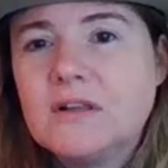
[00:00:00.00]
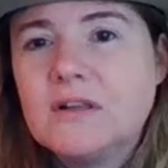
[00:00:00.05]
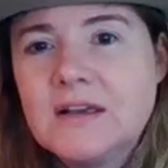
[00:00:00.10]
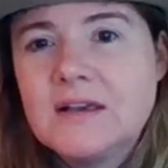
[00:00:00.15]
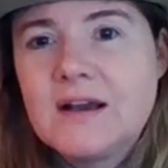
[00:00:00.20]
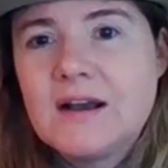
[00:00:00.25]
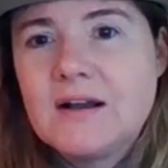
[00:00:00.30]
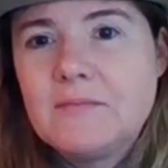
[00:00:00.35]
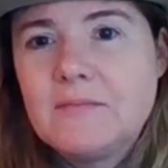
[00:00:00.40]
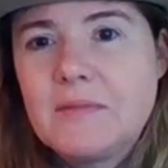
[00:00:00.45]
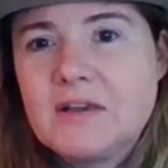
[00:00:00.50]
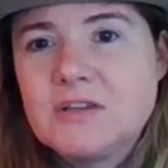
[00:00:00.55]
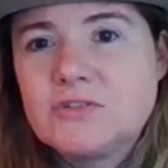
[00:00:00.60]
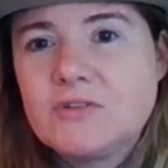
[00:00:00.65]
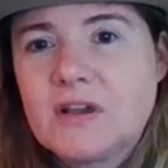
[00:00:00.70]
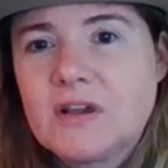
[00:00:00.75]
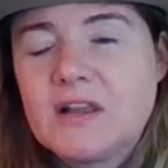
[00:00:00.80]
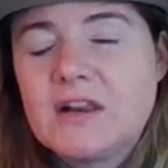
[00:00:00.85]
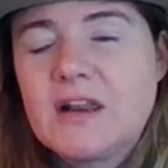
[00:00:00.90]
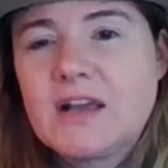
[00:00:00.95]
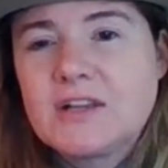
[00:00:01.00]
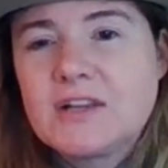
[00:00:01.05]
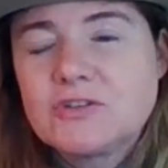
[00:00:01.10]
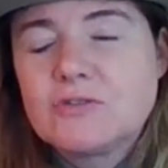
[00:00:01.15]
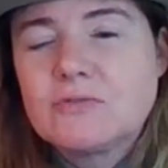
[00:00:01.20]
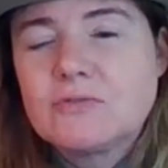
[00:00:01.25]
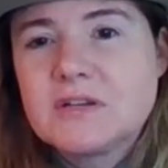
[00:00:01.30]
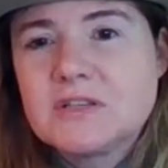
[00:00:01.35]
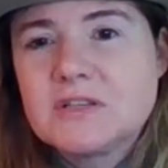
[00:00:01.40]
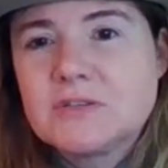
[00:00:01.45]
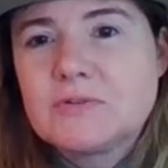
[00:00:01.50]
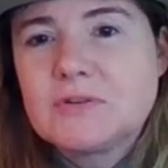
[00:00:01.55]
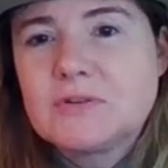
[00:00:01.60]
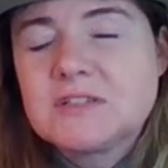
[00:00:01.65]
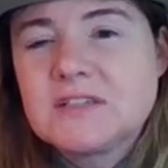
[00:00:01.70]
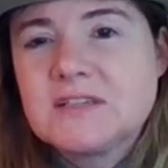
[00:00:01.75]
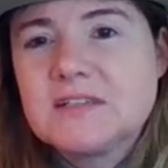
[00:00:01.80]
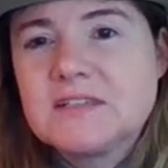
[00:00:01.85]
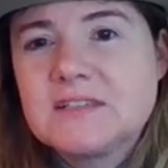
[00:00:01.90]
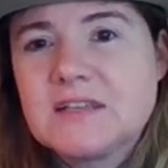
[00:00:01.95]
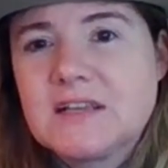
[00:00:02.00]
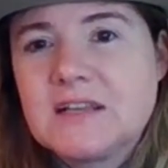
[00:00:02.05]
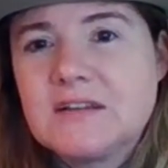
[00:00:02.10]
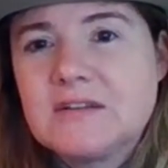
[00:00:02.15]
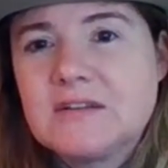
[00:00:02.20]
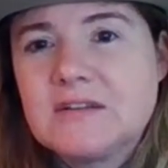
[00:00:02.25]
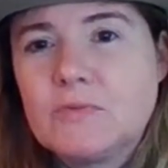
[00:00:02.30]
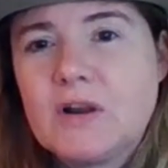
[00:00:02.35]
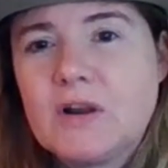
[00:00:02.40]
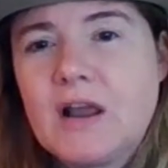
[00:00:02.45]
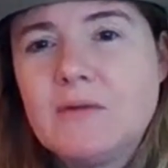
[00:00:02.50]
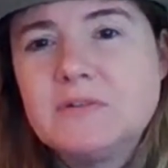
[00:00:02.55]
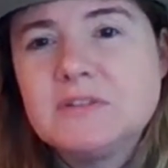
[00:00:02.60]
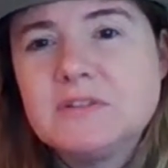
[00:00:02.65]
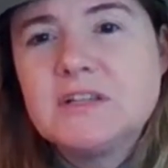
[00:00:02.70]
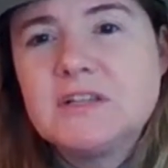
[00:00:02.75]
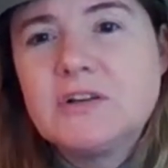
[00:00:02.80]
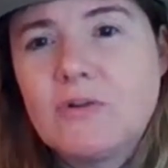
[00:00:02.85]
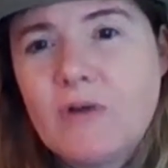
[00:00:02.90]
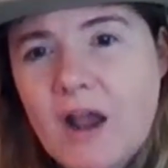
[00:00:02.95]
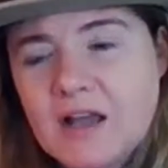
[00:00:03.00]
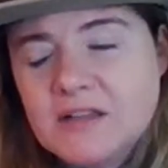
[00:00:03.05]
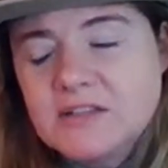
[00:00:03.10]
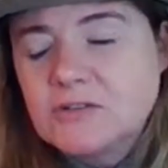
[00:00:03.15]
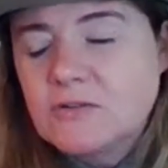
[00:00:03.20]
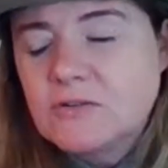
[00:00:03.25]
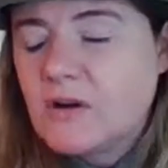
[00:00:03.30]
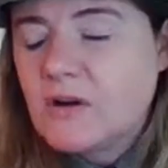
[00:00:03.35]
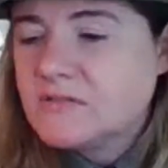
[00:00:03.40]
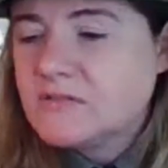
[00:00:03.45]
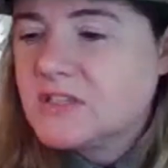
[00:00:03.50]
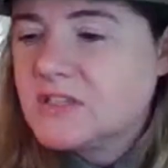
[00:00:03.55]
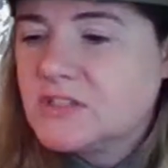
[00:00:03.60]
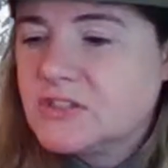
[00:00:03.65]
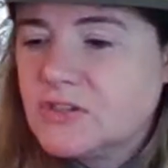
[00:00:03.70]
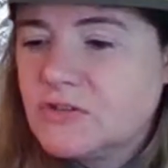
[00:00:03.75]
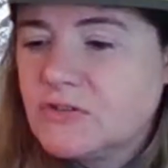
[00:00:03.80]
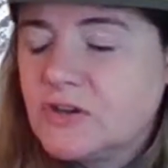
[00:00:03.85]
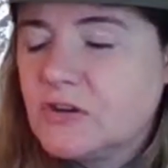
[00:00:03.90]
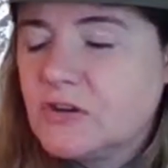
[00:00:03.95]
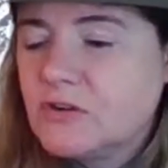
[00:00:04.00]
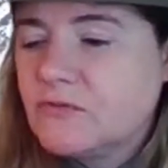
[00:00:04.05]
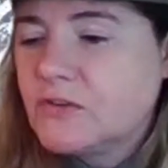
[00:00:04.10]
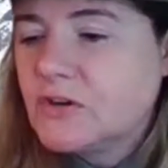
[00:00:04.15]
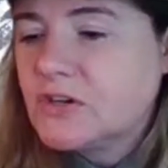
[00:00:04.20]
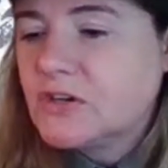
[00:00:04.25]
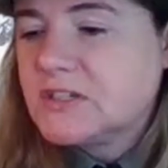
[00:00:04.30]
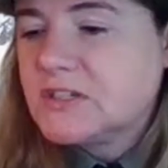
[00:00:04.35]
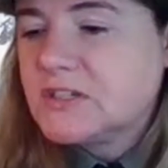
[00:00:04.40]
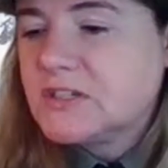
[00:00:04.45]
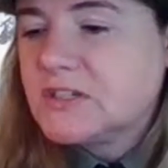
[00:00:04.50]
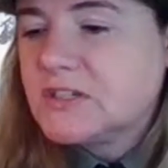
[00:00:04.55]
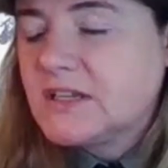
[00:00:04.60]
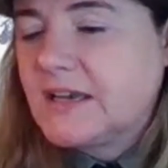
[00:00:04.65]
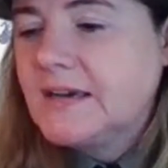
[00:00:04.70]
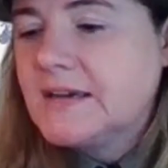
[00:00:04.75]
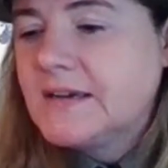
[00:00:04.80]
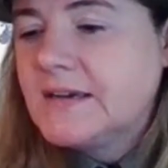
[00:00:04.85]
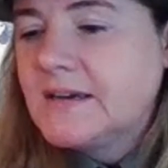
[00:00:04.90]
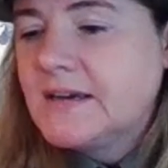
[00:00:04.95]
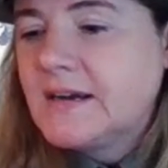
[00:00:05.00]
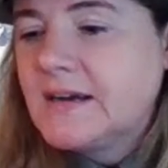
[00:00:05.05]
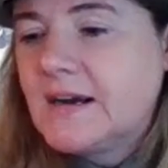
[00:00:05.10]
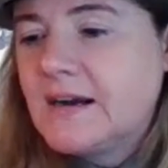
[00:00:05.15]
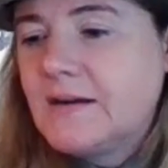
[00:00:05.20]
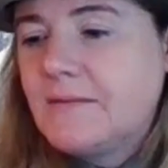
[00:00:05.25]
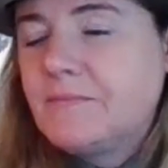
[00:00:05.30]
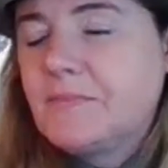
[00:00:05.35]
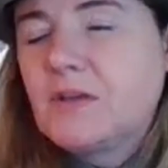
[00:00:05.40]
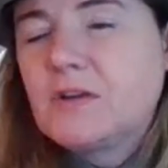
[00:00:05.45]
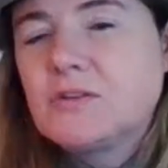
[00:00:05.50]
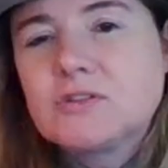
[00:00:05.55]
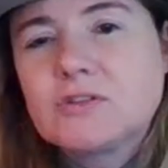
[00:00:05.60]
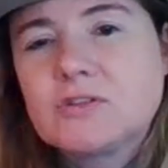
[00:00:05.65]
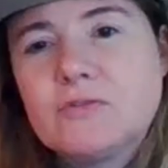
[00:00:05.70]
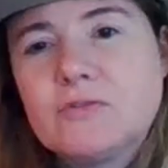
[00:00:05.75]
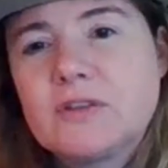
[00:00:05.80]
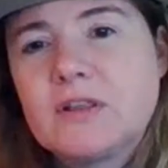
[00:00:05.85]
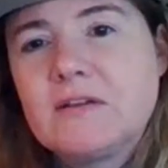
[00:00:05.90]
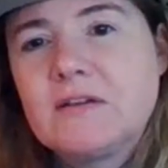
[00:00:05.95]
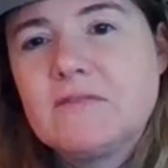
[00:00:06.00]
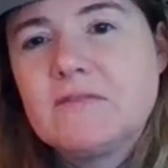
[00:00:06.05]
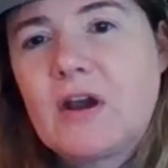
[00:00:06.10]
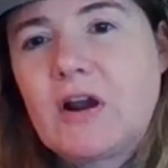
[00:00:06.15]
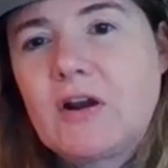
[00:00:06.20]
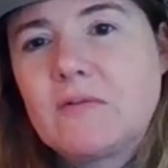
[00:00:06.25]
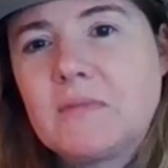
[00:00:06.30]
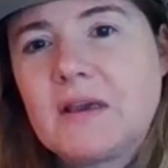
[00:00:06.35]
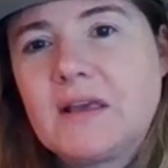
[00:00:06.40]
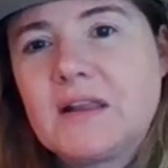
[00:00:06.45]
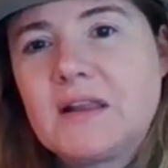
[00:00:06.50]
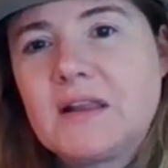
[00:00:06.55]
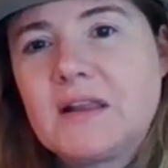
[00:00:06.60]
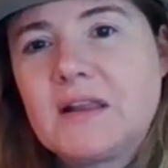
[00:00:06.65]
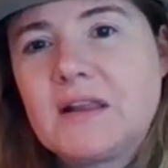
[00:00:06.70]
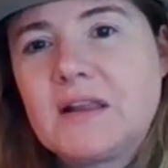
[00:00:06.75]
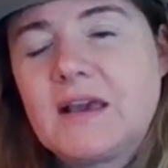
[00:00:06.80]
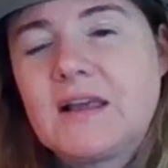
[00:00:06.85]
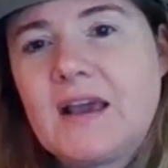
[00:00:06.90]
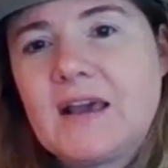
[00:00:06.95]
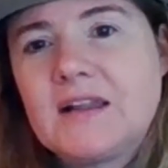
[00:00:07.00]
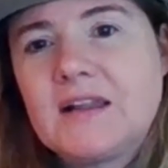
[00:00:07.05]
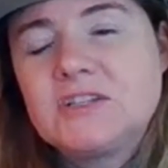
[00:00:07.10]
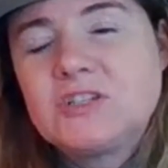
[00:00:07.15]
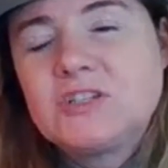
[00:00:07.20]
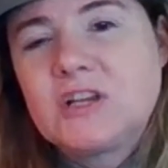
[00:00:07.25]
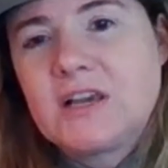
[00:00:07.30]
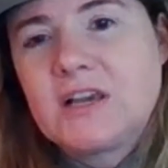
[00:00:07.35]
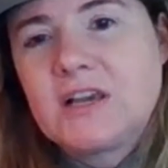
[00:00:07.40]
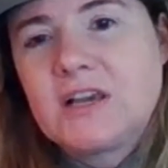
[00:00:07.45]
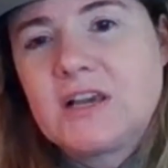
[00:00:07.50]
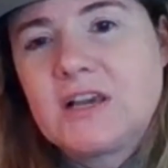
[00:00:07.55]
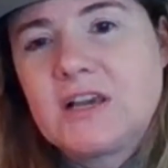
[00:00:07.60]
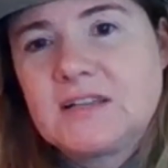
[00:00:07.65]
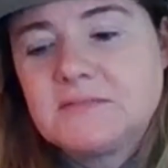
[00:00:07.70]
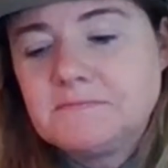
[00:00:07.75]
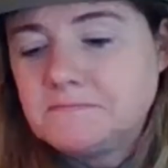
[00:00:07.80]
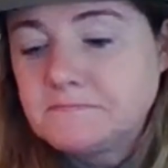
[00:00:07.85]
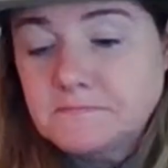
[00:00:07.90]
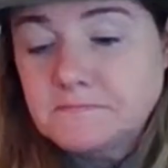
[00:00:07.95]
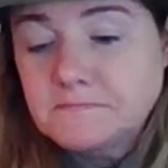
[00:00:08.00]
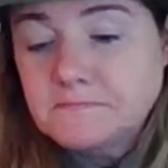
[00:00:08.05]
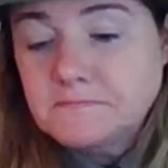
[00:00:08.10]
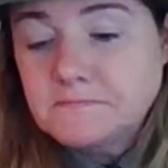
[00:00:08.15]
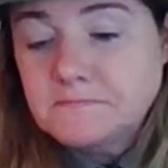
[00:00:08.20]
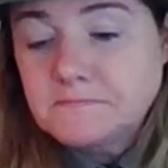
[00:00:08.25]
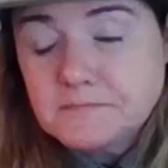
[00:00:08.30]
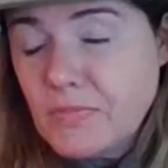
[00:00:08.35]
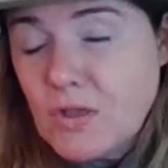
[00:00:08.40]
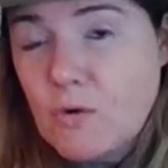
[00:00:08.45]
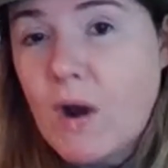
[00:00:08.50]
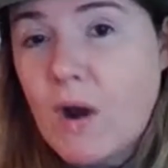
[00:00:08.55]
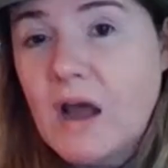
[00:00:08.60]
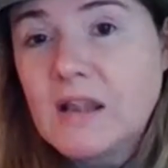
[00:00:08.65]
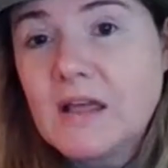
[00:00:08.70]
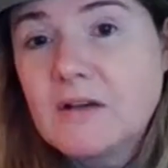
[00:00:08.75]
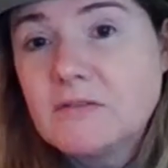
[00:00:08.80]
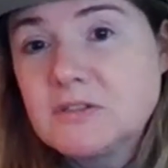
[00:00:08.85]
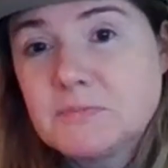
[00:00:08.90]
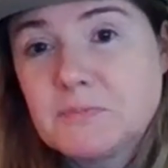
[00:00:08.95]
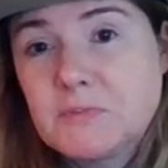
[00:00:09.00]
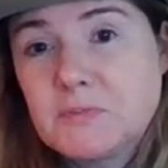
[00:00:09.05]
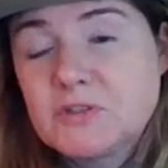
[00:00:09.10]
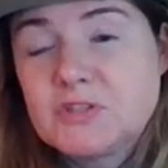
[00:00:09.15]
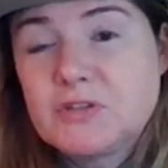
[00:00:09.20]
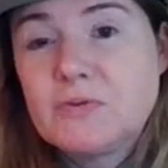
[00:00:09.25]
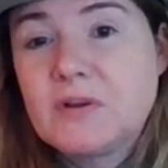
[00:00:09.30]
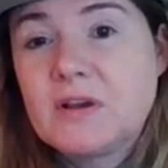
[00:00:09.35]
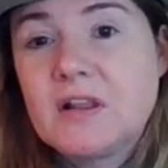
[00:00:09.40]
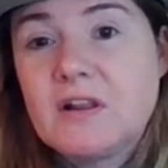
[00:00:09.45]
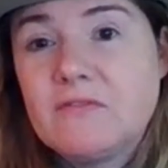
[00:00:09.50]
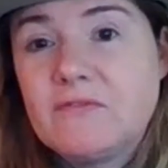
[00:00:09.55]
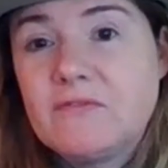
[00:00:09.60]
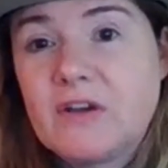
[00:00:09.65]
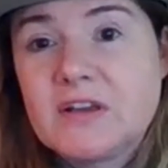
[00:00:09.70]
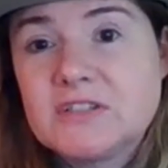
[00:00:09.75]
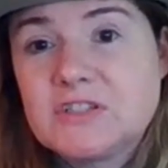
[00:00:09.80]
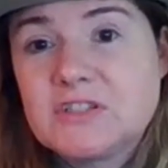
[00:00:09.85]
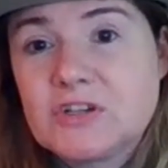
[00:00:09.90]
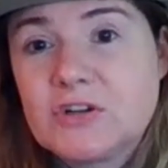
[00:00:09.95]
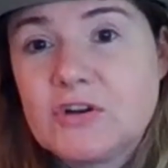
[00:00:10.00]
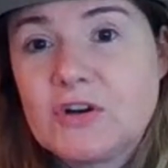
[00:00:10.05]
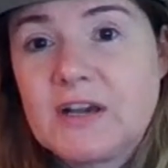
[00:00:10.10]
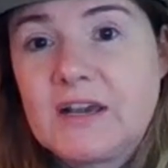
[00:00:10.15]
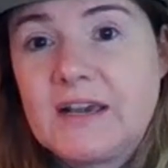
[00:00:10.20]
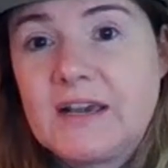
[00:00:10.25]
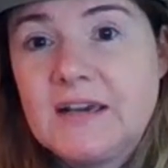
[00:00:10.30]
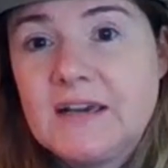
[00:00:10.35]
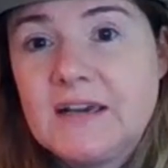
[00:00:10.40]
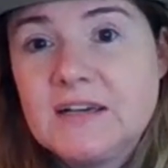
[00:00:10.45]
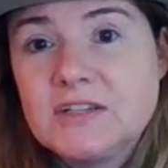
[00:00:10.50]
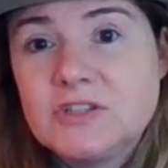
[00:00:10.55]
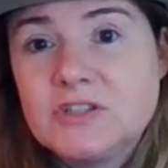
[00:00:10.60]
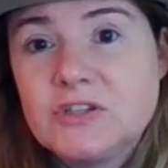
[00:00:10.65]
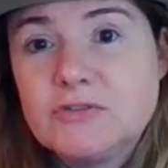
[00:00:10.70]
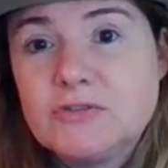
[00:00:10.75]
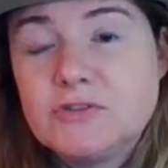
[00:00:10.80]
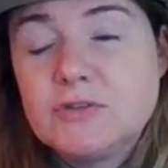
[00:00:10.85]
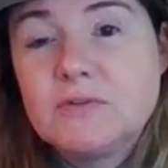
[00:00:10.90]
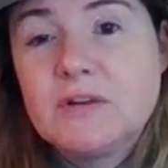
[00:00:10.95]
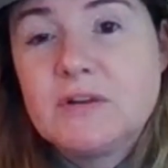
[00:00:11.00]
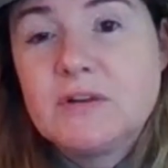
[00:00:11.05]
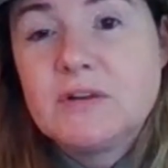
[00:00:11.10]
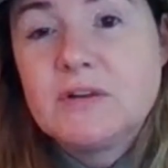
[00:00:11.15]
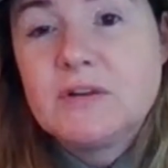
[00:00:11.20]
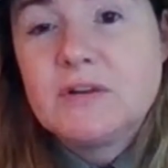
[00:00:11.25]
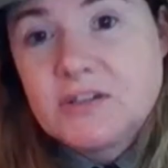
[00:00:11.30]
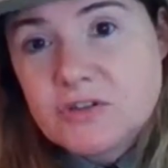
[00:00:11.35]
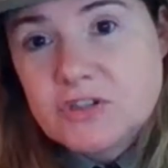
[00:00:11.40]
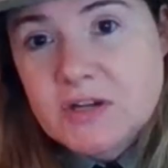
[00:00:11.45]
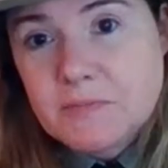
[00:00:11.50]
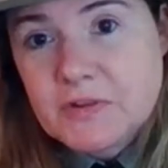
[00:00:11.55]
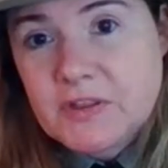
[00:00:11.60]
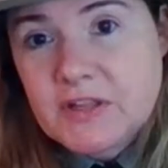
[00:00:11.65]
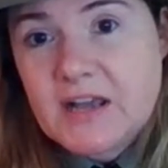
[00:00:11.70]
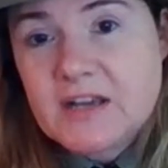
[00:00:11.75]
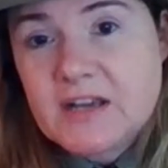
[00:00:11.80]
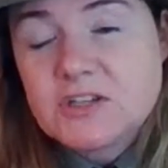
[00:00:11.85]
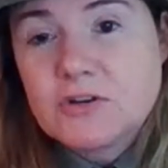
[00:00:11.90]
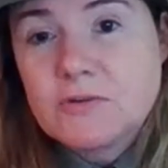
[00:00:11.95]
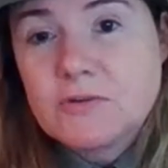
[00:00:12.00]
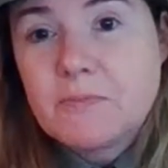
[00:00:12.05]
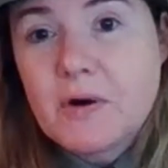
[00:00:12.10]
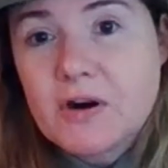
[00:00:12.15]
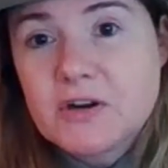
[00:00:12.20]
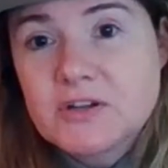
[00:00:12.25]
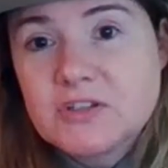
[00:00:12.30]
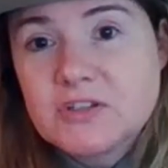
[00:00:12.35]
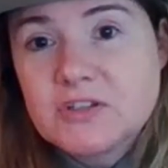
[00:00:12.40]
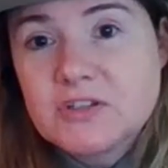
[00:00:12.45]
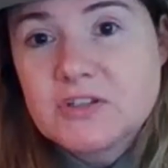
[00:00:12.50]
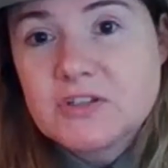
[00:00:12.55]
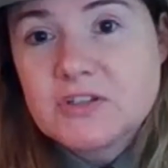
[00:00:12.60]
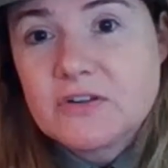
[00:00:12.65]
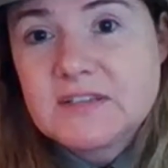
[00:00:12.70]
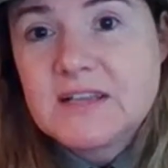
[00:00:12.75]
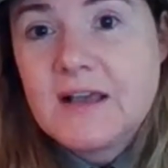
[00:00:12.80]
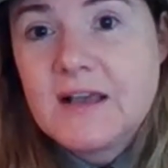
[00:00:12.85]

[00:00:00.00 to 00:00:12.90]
majoring in natural resources. And when I was in grad school, I was at Duke University, their school of the environment, and I had a chance while I was pursuing an advanced degree to do an internship with the National Park Service.